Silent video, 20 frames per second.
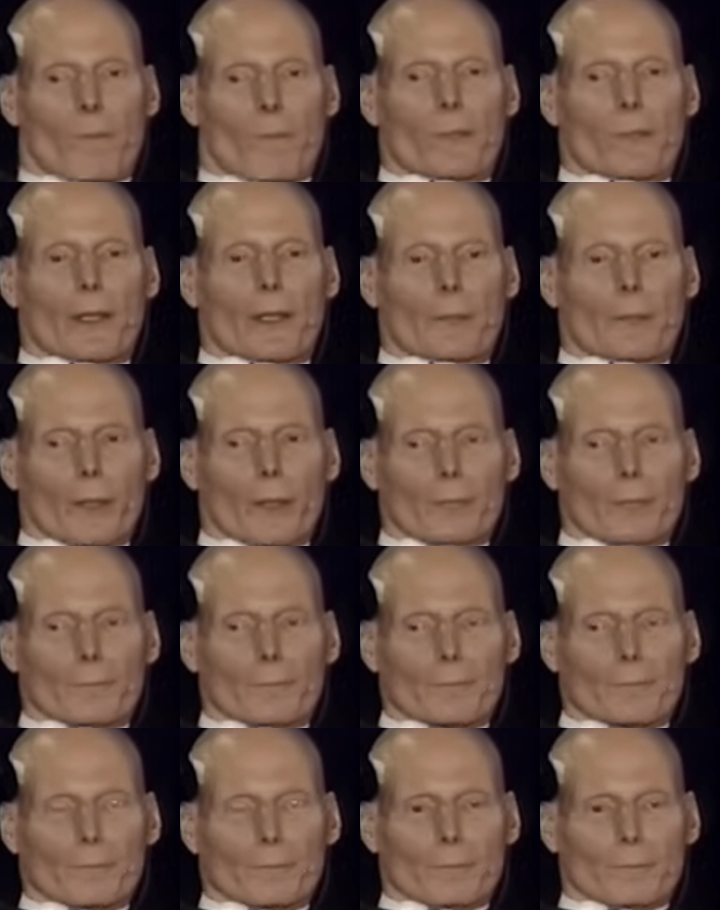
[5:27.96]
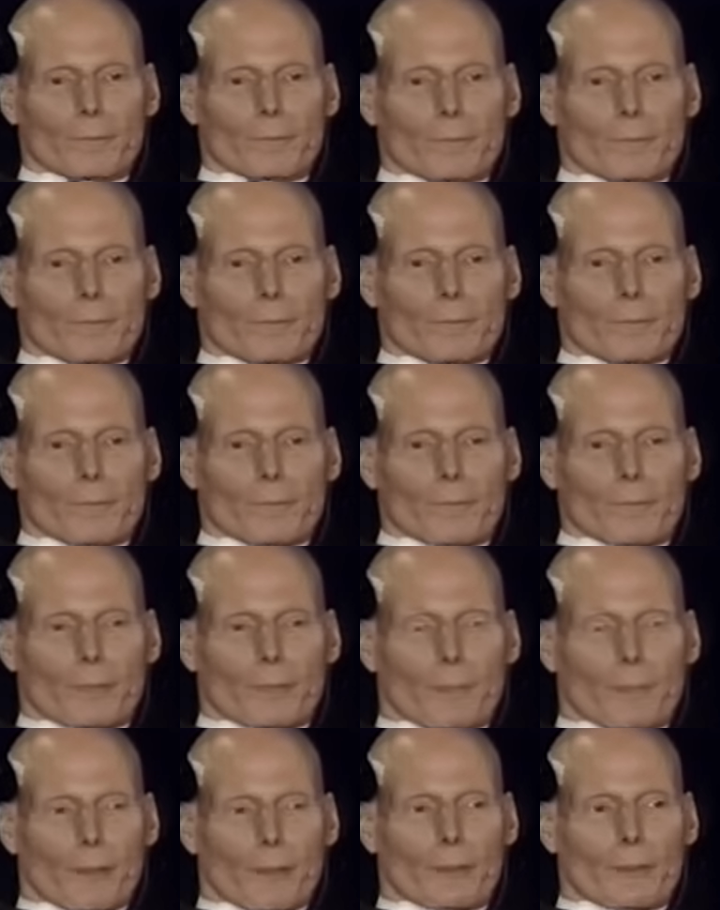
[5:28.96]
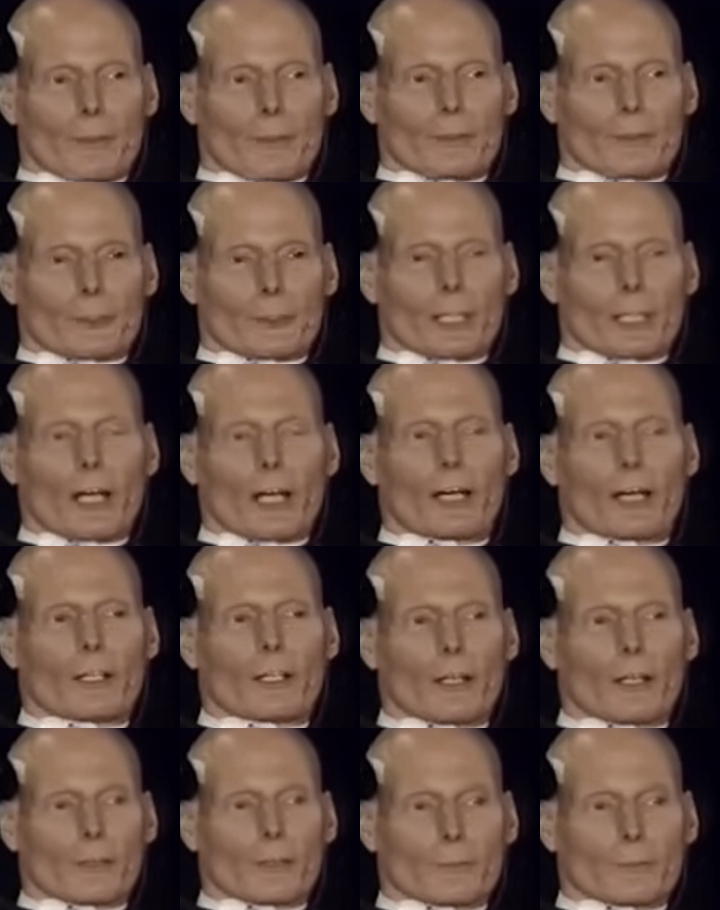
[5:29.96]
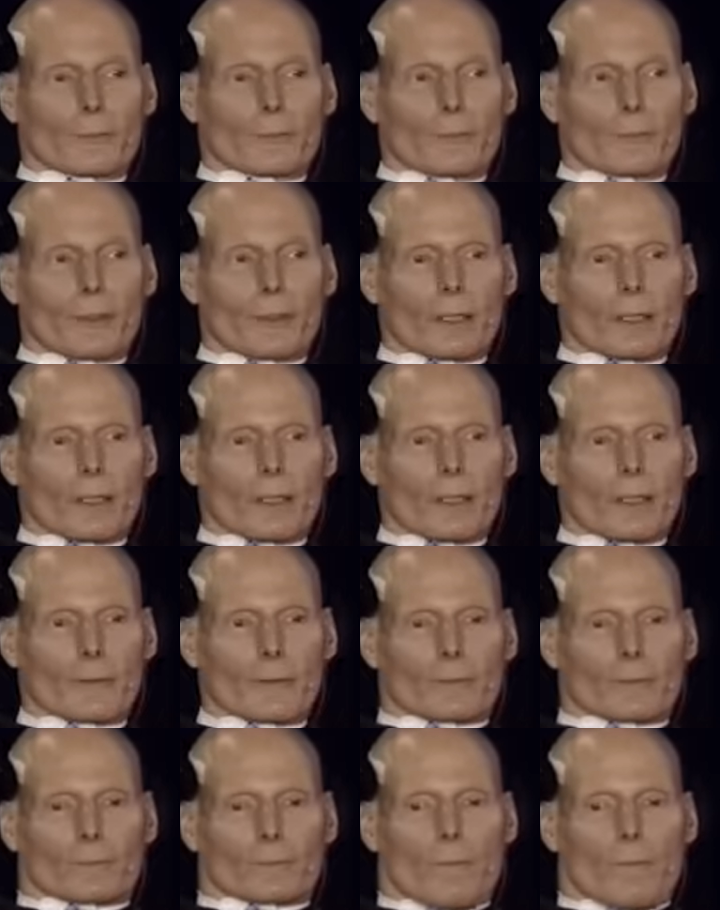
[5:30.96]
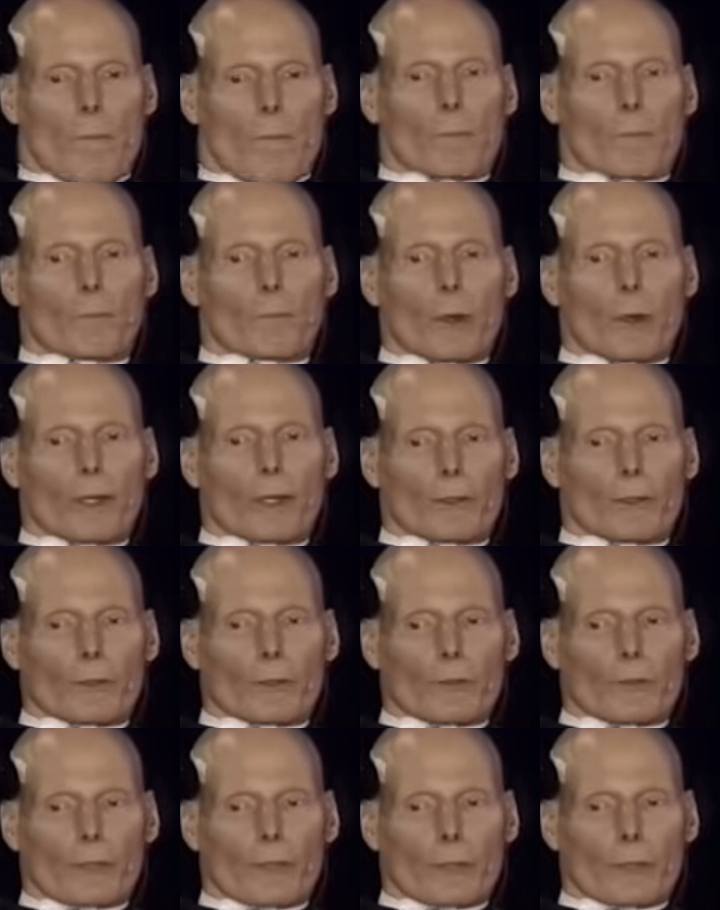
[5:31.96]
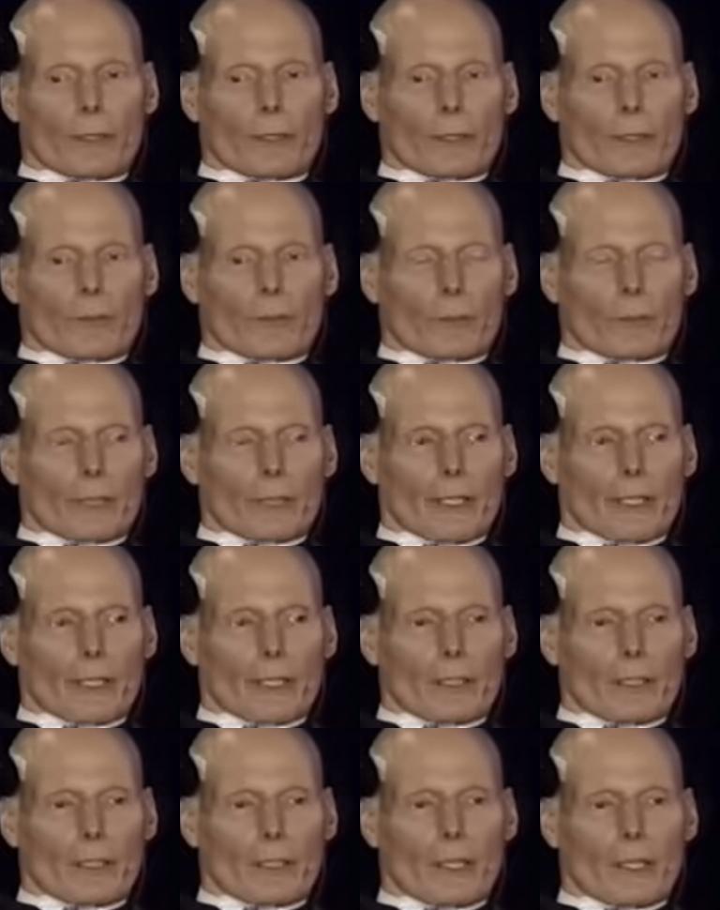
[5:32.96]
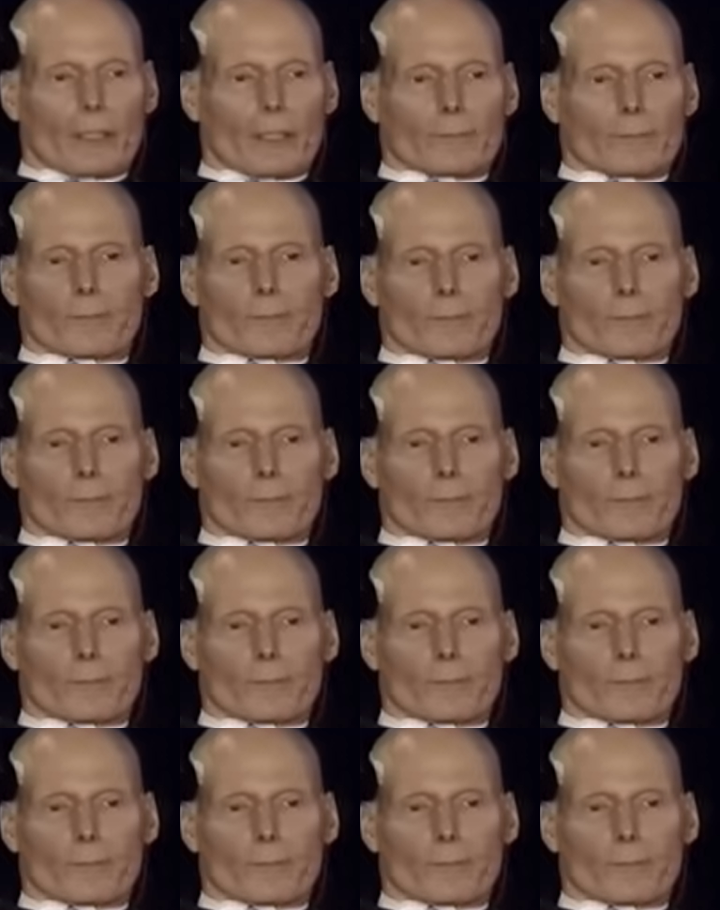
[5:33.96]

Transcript: that when the people in Chicago want to do something, they just simply get it done.